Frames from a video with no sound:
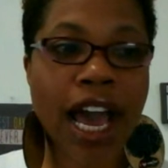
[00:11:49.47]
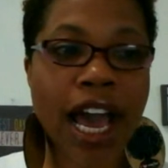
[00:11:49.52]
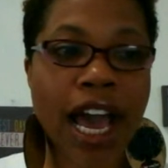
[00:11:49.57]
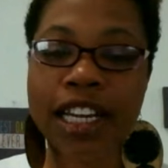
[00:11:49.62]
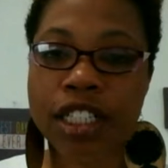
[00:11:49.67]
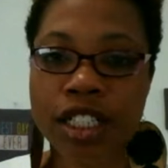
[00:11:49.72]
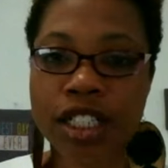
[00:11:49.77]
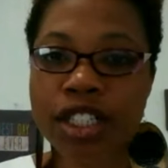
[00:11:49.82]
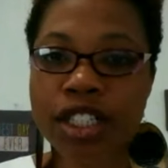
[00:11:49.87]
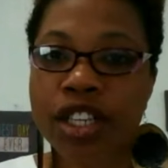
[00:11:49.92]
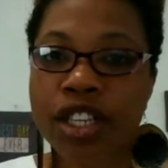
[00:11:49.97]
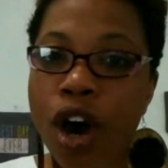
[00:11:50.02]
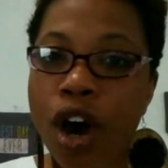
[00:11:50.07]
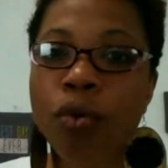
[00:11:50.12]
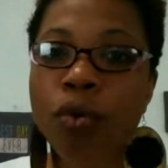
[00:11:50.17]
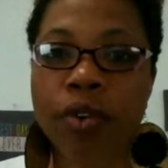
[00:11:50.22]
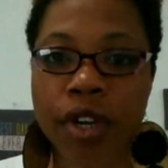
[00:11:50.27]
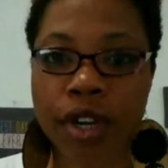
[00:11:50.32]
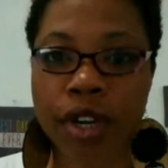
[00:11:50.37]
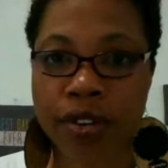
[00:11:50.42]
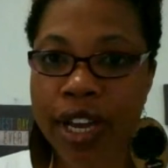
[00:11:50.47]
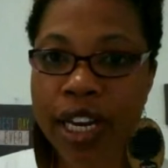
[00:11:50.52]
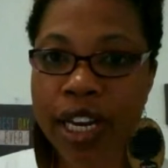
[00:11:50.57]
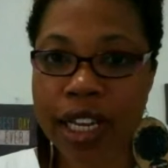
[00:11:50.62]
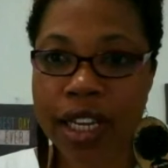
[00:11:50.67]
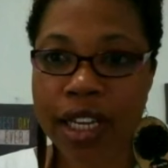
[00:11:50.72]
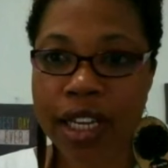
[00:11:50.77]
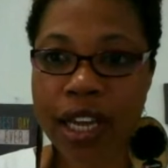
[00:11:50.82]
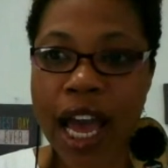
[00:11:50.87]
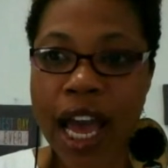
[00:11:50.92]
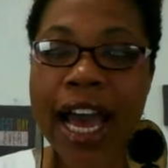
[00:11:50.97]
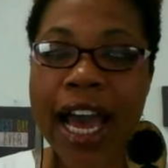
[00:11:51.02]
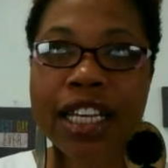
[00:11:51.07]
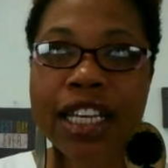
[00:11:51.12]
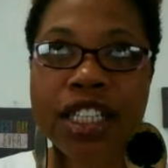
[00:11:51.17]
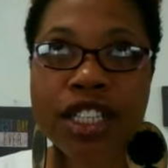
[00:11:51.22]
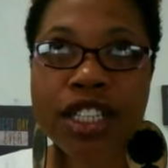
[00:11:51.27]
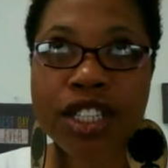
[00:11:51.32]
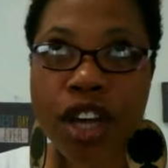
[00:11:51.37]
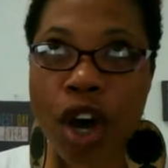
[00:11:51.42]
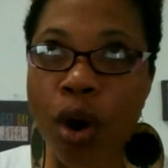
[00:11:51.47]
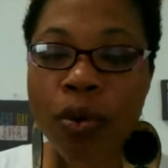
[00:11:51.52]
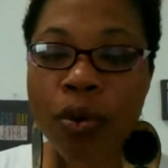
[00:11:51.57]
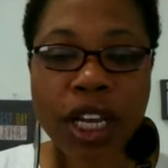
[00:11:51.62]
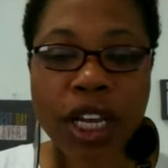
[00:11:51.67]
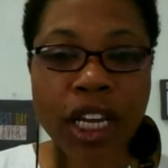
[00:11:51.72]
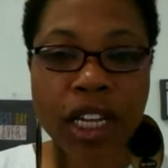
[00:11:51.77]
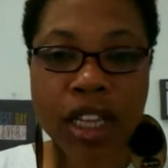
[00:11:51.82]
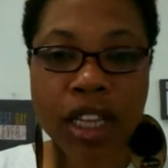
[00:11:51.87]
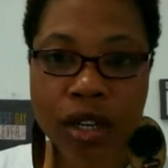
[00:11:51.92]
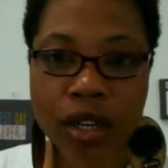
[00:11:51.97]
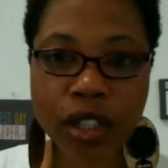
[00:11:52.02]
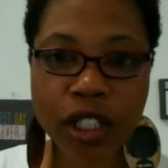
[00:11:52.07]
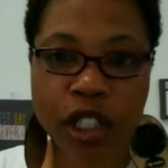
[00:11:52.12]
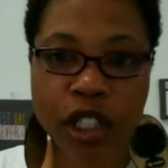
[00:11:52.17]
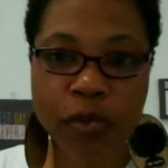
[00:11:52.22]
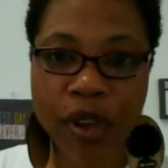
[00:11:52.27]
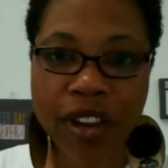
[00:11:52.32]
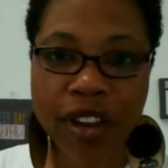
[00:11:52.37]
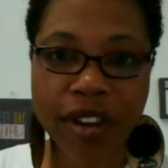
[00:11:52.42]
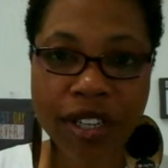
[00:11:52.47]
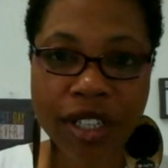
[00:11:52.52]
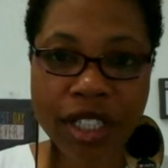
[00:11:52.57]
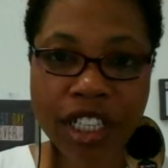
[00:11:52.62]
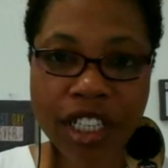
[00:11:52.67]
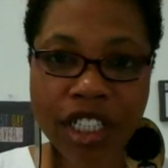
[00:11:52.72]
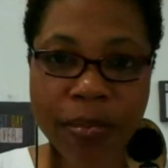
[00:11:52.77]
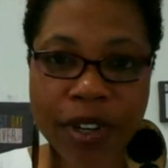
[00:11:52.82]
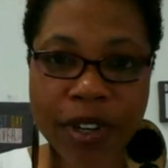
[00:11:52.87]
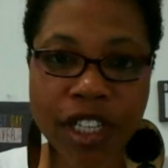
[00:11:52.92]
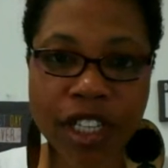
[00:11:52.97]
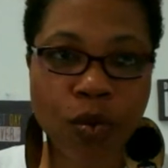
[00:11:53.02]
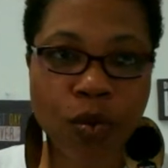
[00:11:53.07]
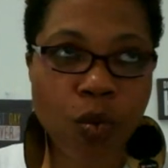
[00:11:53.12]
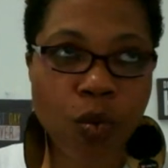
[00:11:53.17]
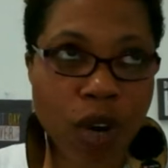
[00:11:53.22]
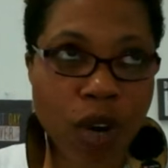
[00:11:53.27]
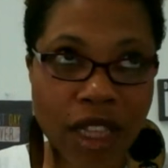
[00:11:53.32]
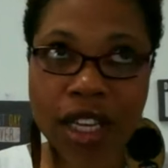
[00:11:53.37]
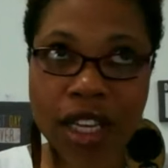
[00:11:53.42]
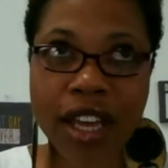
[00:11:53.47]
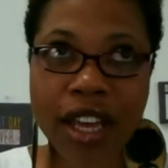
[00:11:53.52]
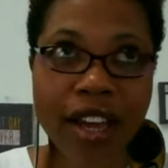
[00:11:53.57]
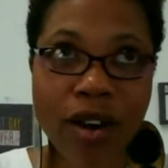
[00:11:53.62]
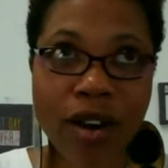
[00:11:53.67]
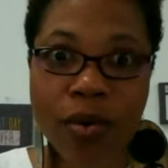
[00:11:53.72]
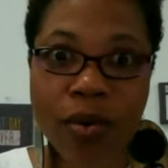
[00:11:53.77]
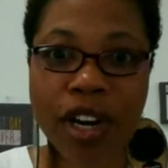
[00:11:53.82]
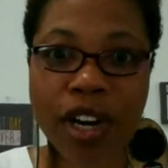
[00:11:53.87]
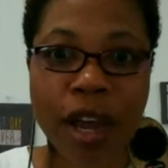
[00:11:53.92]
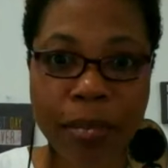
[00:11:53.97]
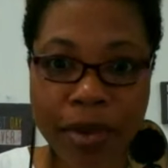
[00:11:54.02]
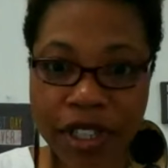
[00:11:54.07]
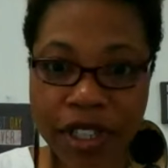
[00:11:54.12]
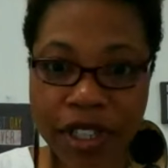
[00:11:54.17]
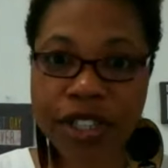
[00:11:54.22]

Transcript: I just don't regret it. I so needed those experiences, because what the hell would I be